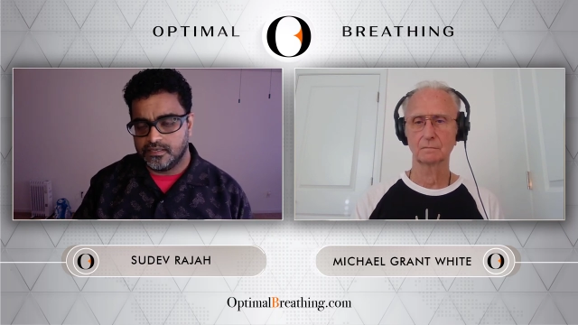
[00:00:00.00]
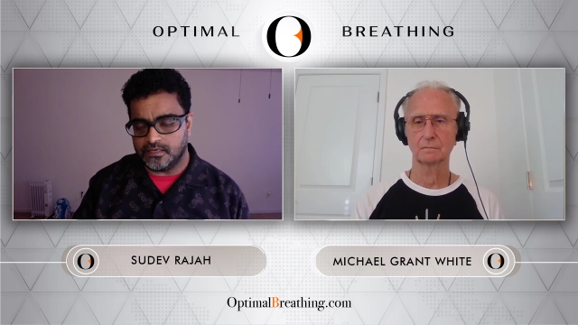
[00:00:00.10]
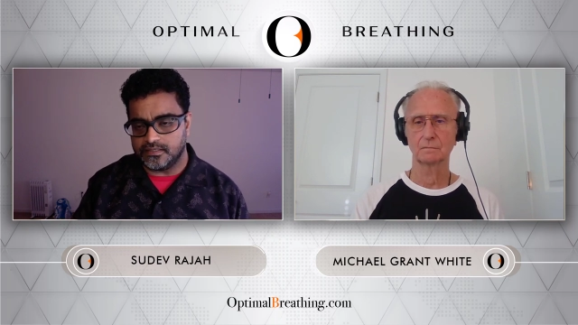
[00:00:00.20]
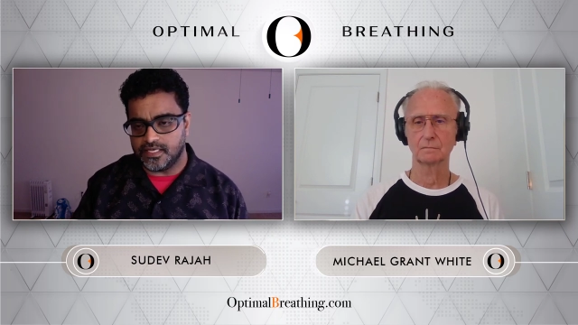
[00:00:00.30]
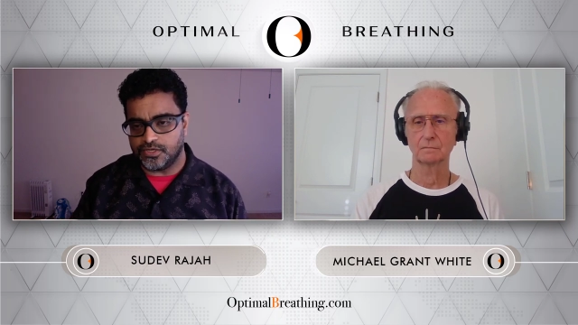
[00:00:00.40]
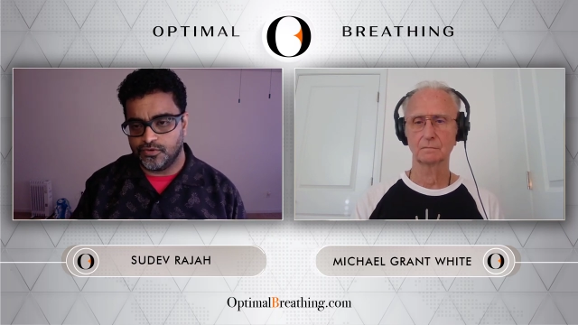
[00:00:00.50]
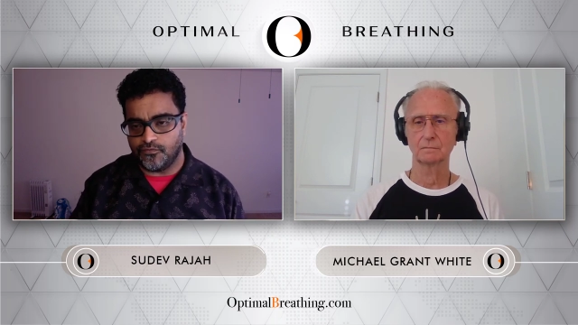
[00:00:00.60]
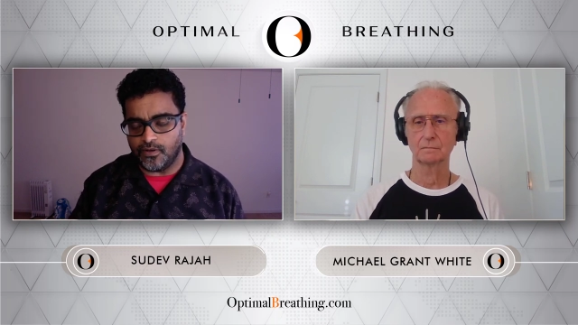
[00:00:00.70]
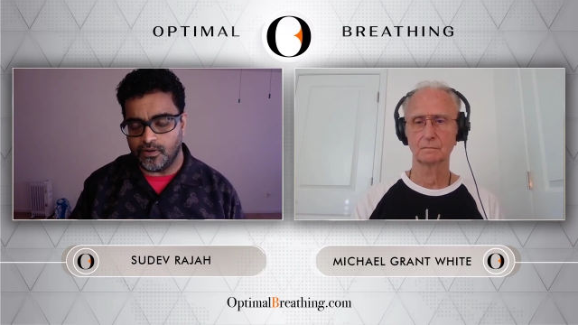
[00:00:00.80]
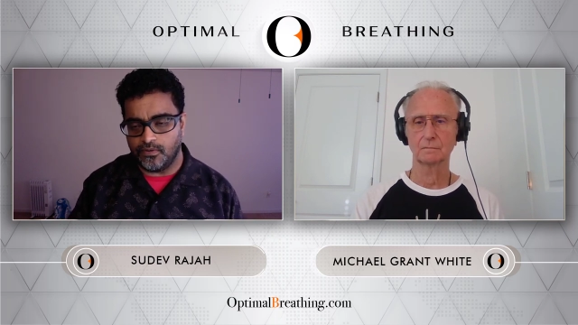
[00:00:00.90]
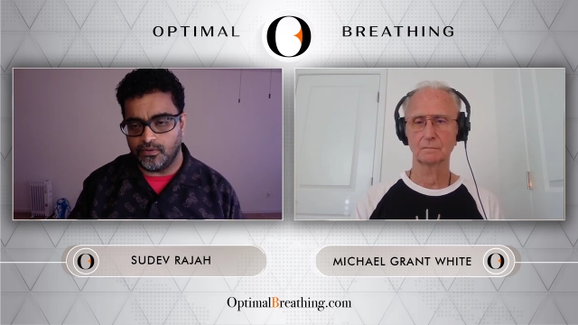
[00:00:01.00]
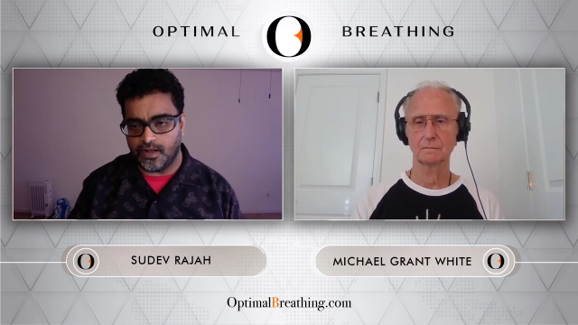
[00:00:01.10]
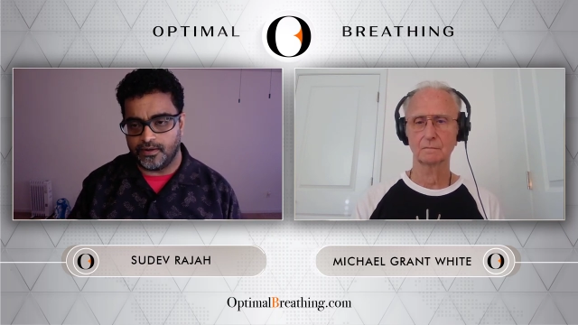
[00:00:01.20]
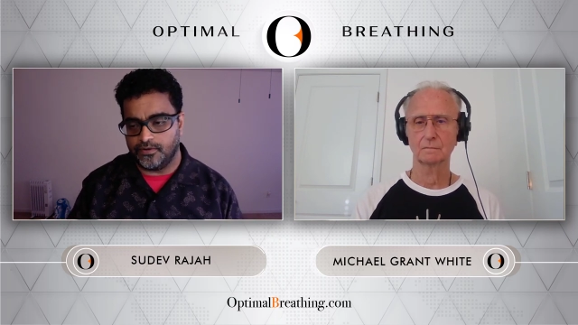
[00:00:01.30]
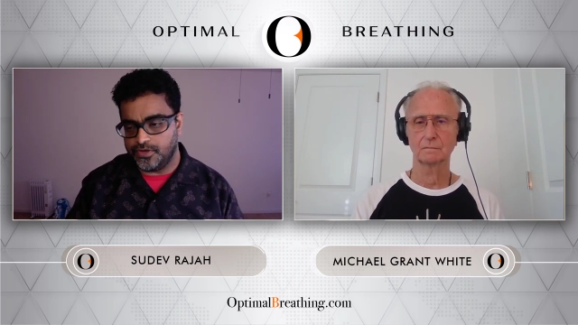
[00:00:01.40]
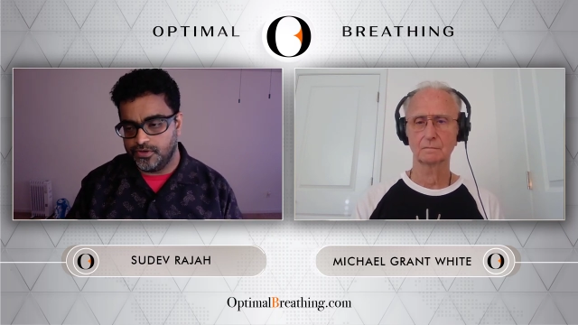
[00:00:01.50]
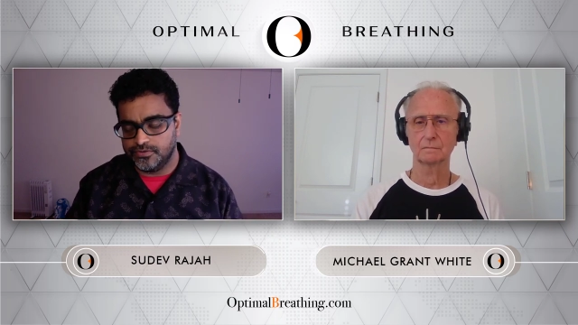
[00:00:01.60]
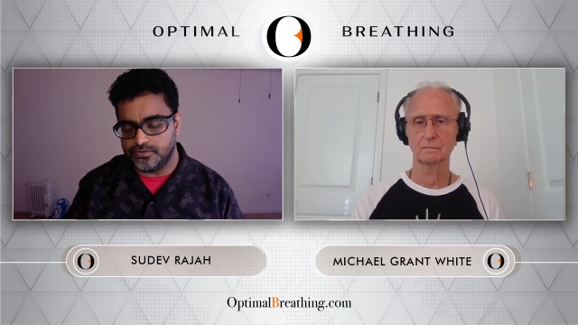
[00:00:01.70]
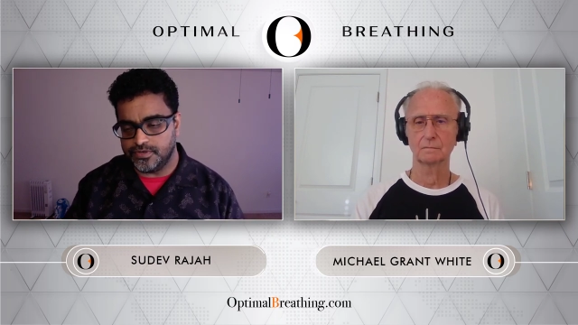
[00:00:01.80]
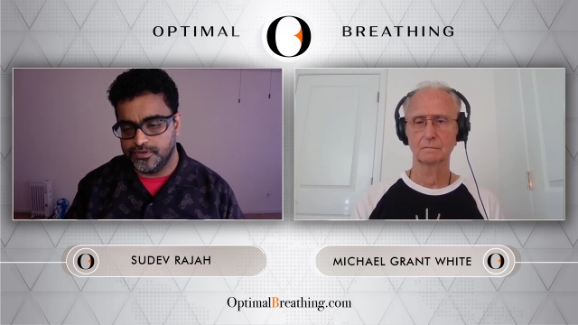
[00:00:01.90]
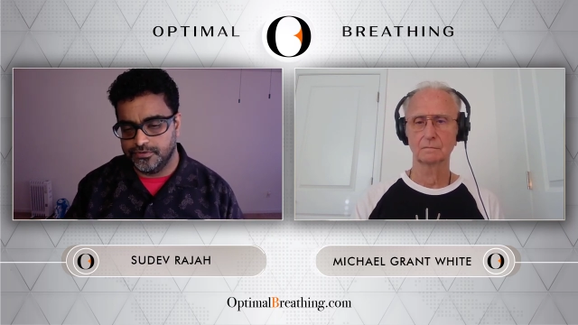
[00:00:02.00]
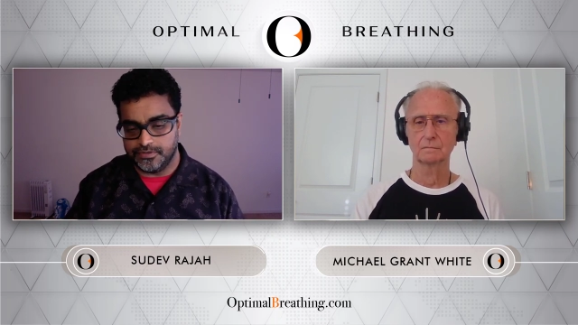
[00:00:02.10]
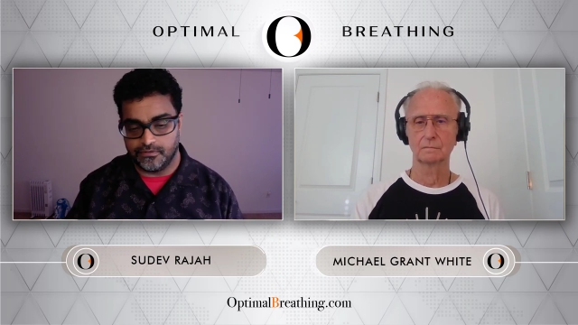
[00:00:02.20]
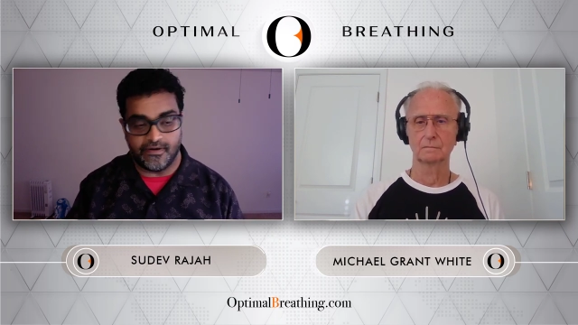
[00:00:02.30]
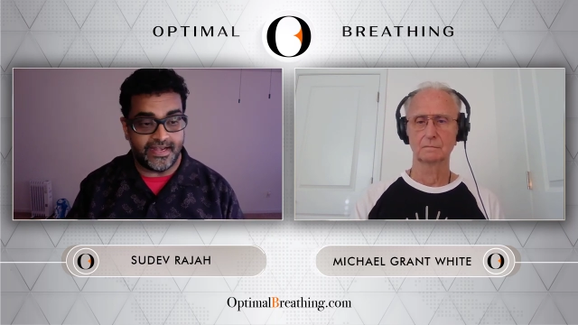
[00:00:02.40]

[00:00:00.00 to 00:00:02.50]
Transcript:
Speaker 1: uh, that you follow. I know you you you're